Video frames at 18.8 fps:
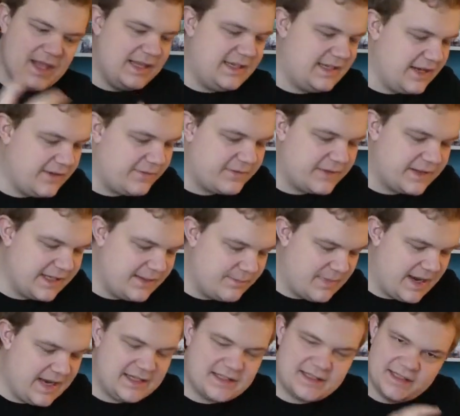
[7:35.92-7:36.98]
Definitely
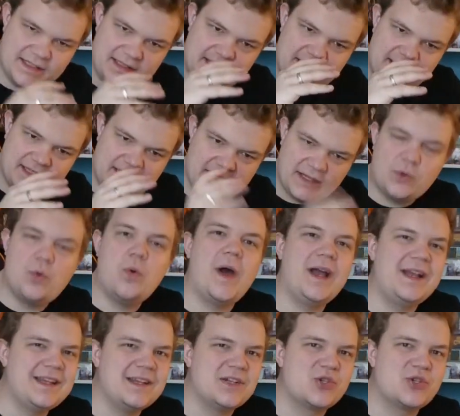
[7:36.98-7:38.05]
makes it
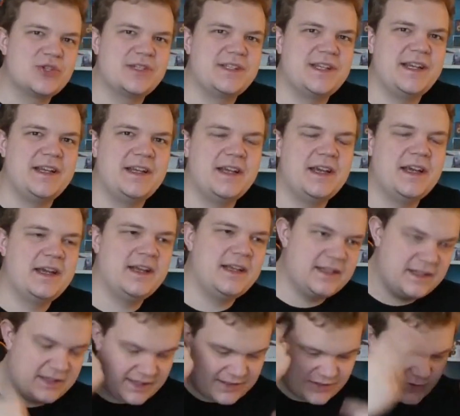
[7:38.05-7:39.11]
quite interesting
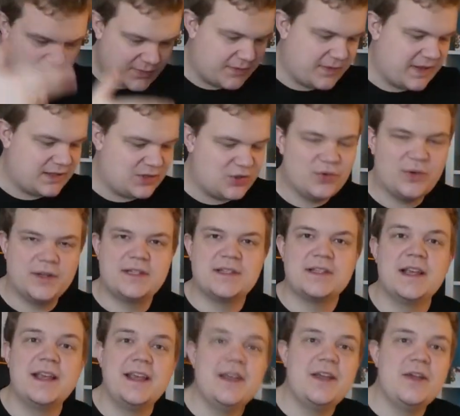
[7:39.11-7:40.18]
in terms of that choice.
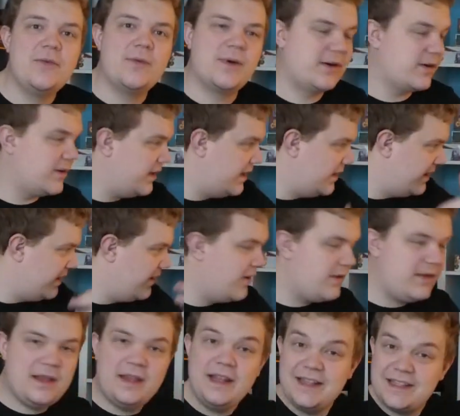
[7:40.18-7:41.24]
Where in the
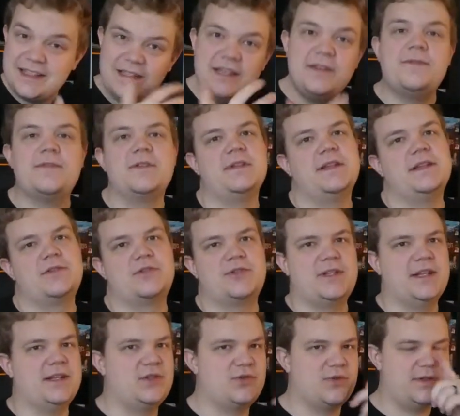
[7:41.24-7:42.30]
it's a different
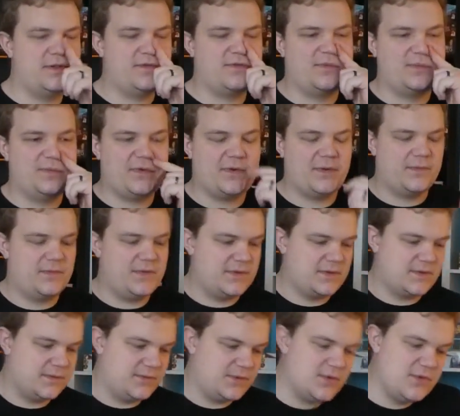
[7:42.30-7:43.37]
interesting choice from
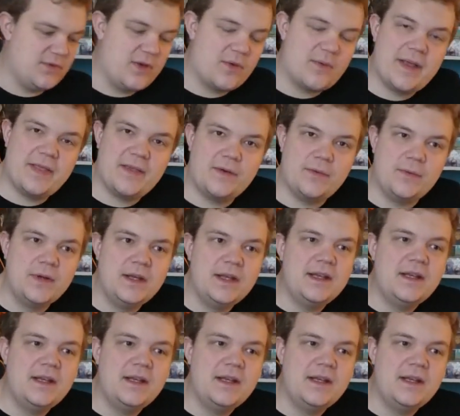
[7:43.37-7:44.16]
Zooloretto.